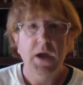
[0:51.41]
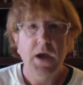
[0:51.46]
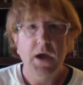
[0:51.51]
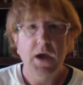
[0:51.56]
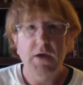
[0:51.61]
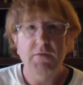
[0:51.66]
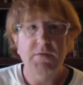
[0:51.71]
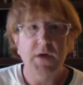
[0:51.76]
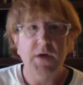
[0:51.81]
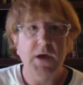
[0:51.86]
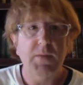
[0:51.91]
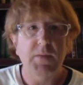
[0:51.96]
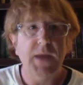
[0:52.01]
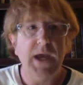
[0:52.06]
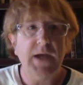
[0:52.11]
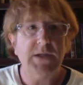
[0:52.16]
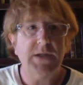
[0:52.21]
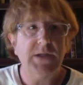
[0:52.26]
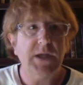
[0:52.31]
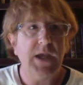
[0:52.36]
of
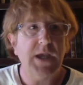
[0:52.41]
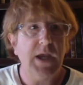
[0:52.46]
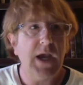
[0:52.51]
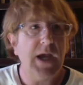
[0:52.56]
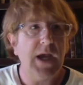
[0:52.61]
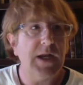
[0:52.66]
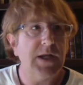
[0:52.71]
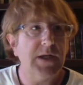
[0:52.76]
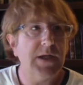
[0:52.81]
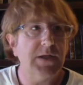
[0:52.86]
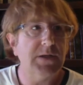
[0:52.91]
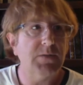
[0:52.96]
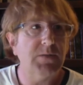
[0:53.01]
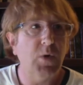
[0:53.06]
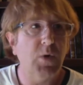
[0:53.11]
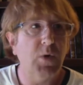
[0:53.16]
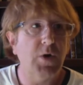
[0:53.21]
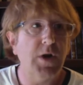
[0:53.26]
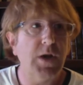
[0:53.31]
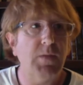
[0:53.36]
Max King on his
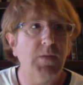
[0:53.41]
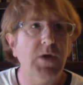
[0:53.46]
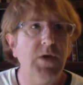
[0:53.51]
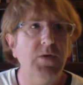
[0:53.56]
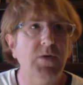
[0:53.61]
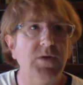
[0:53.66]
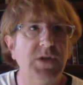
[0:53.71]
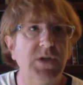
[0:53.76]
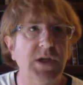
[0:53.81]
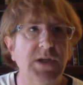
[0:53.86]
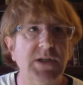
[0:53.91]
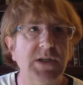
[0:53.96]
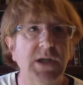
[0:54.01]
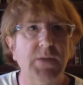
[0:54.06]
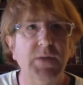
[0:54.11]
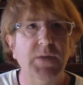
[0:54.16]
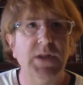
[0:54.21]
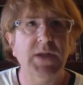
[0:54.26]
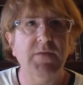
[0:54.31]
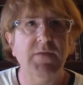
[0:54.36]
morning musings. I
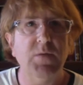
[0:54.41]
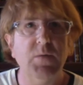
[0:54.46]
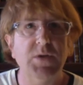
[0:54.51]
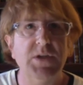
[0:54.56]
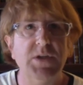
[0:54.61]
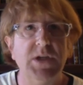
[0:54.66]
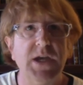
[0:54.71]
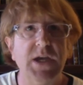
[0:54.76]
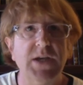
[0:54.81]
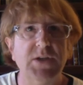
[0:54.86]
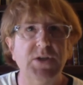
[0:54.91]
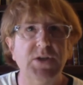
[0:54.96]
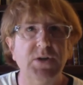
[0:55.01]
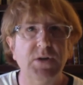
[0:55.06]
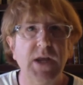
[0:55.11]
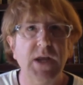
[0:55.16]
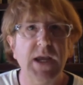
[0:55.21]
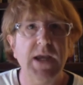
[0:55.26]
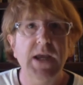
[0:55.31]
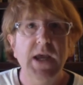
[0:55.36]
believe it was
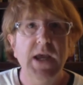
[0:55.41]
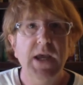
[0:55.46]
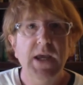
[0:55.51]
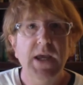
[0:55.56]
yesterday.